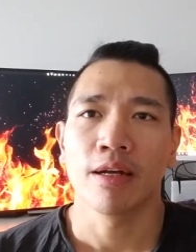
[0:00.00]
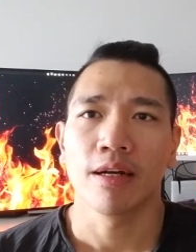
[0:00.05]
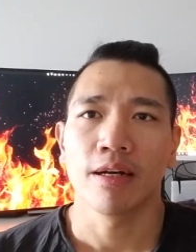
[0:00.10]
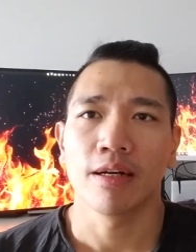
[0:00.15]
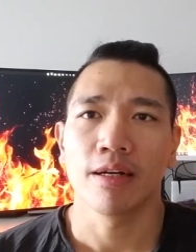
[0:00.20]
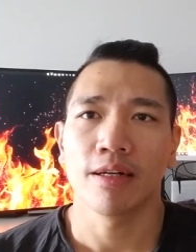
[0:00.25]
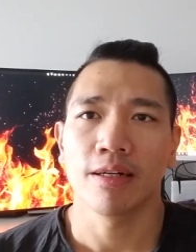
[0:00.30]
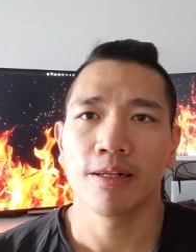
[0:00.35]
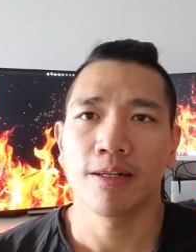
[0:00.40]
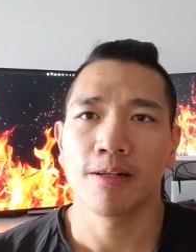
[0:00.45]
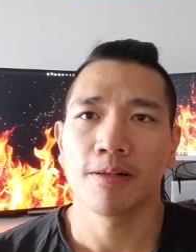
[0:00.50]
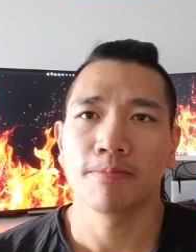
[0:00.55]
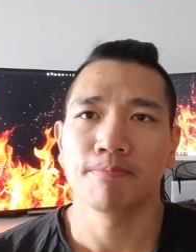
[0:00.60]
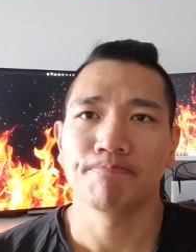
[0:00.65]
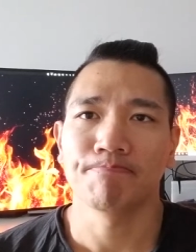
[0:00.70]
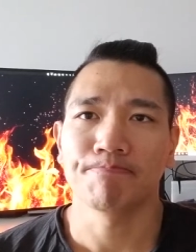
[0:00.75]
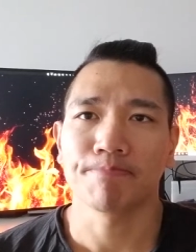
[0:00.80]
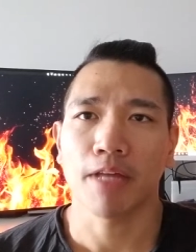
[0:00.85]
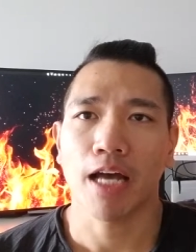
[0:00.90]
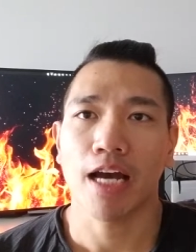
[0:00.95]

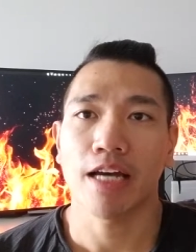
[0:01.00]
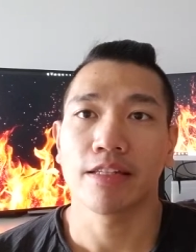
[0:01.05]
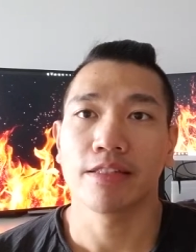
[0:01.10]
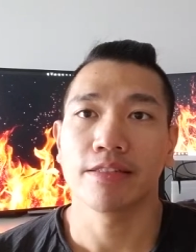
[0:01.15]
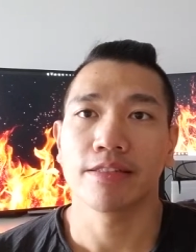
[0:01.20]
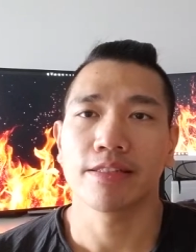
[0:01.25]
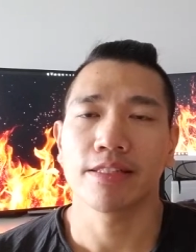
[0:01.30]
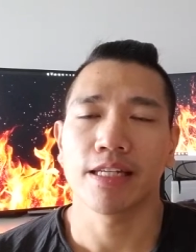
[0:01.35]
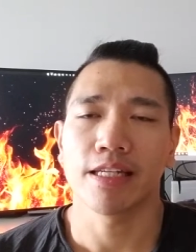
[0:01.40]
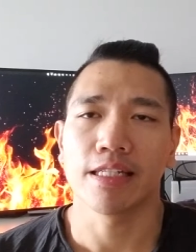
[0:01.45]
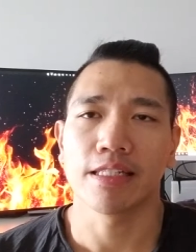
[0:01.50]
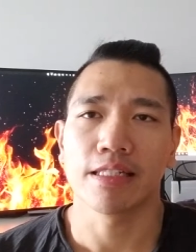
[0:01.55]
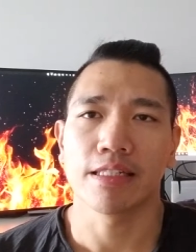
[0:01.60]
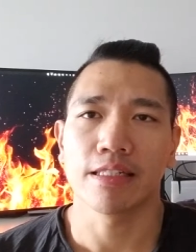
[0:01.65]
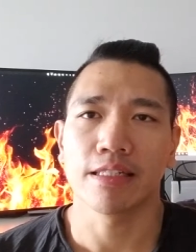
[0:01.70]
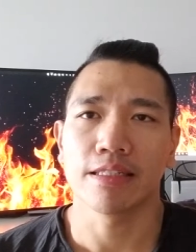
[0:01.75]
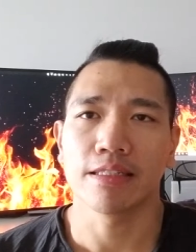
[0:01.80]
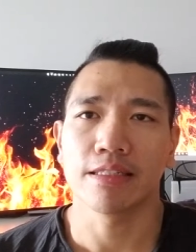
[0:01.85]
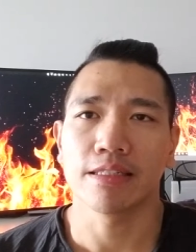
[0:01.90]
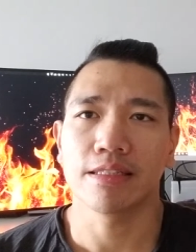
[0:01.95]
um, how do you say it,
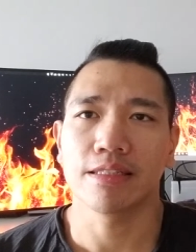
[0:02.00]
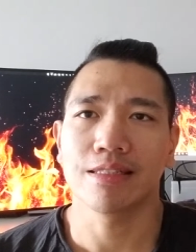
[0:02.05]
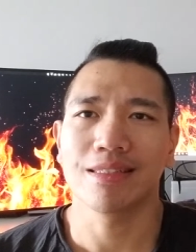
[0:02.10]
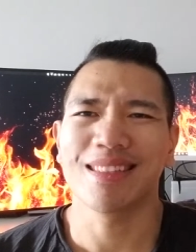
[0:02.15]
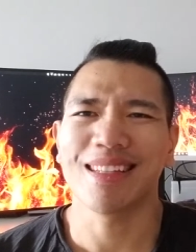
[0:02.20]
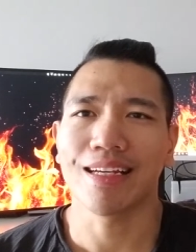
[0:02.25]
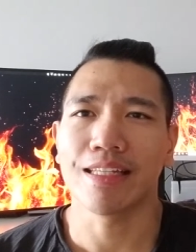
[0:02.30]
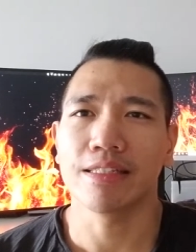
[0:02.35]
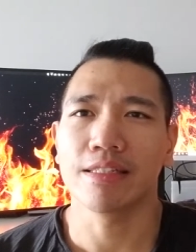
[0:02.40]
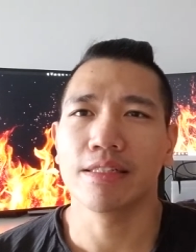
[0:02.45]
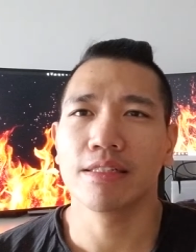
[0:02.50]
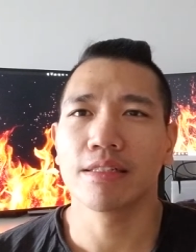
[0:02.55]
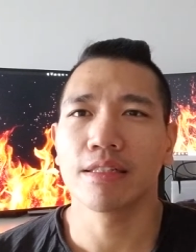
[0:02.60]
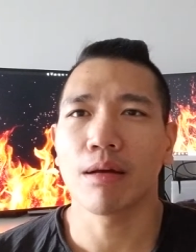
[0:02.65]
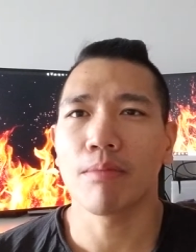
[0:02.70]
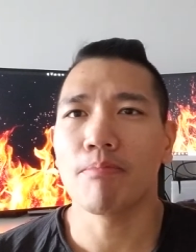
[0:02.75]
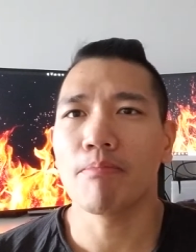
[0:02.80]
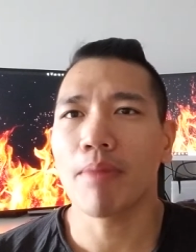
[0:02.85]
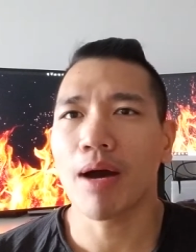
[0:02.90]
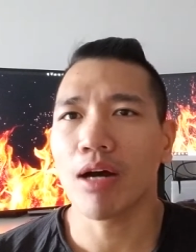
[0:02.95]
uh, the ideal
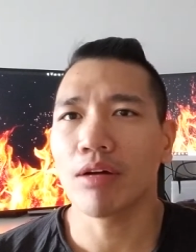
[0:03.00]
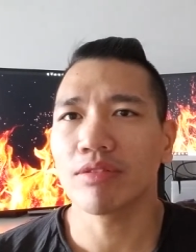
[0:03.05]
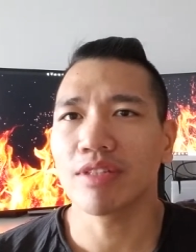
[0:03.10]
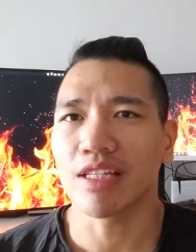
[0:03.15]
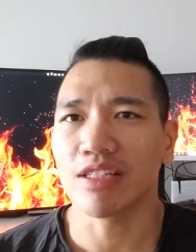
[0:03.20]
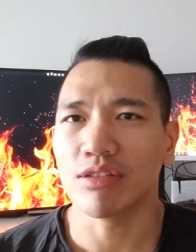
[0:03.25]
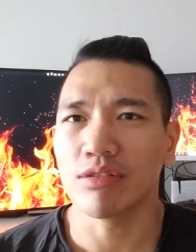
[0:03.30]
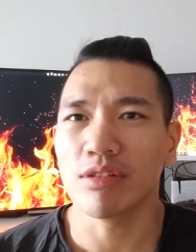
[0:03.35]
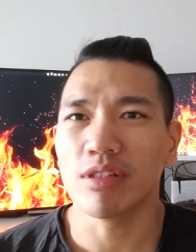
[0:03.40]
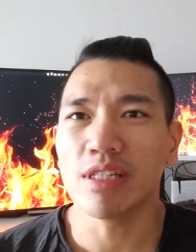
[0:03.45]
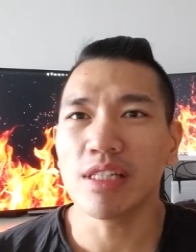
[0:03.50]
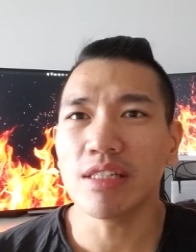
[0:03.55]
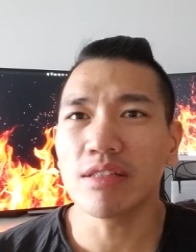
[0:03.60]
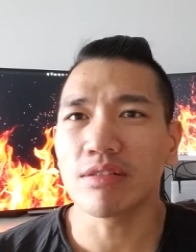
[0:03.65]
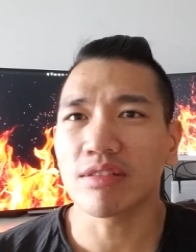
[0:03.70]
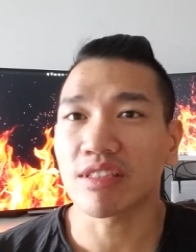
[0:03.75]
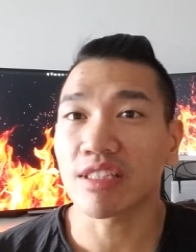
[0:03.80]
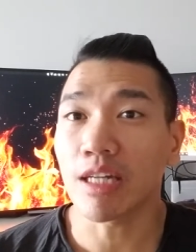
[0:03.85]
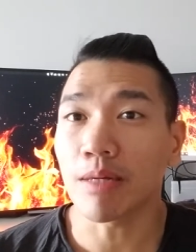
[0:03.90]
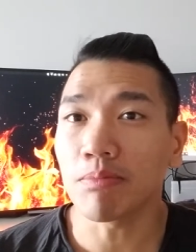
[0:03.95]
amount that you need
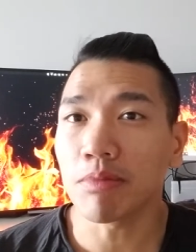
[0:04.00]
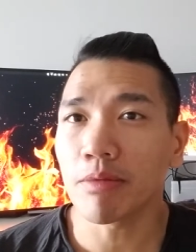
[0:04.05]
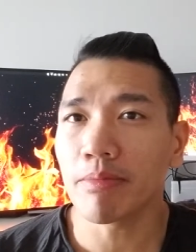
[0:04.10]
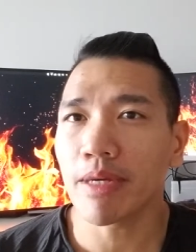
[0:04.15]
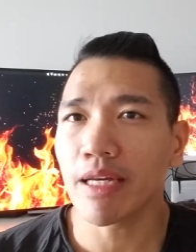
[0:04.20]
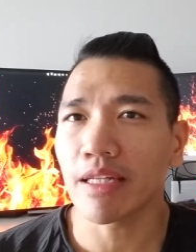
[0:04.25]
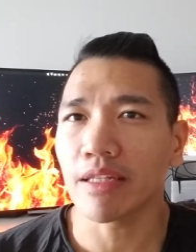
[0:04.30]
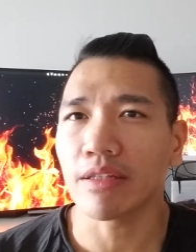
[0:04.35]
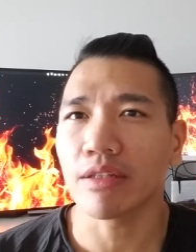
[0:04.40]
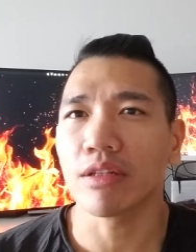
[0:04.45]
to supplement.